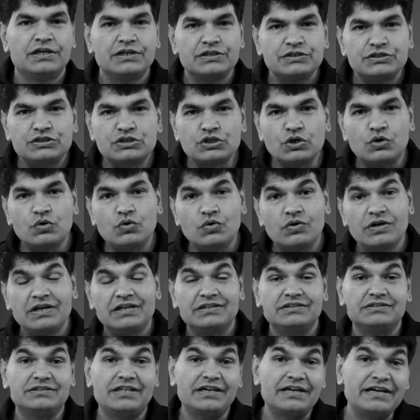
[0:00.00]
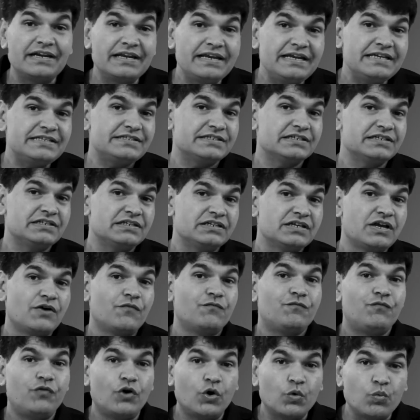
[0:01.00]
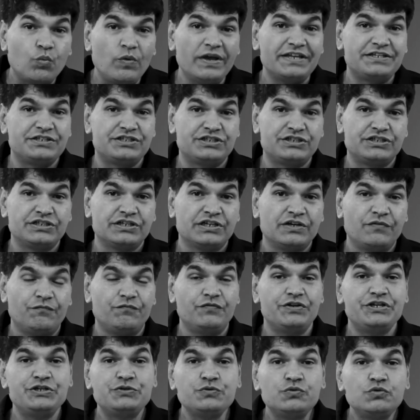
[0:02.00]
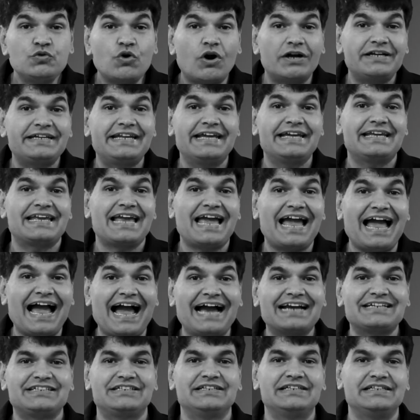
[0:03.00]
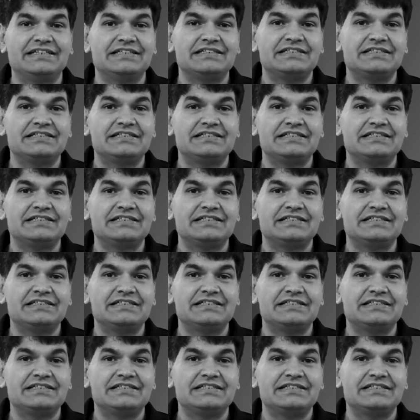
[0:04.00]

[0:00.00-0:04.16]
So the reason for which we do not take action